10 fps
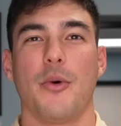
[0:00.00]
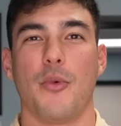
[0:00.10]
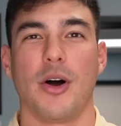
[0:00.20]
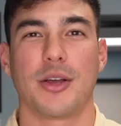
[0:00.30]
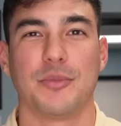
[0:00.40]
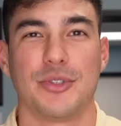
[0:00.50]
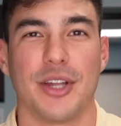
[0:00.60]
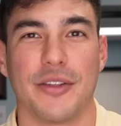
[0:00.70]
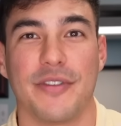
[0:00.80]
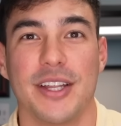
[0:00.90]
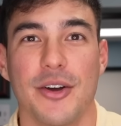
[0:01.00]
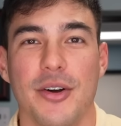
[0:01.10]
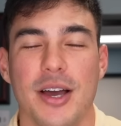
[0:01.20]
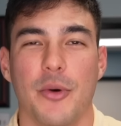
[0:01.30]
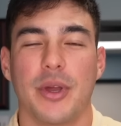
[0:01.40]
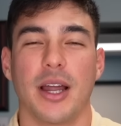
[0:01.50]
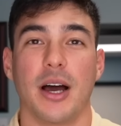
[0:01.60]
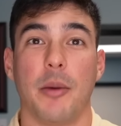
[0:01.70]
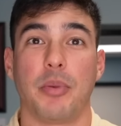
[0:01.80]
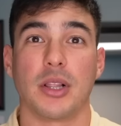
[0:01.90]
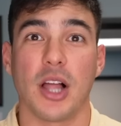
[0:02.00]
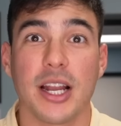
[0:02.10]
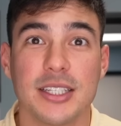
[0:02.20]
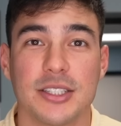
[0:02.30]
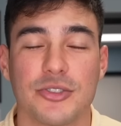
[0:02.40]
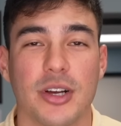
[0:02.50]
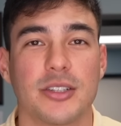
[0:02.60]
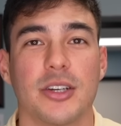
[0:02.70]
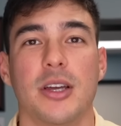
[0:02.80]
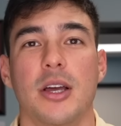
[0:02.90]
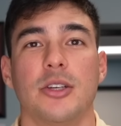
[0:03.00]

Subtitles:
Welcome to another video. We got a Pilates instructor.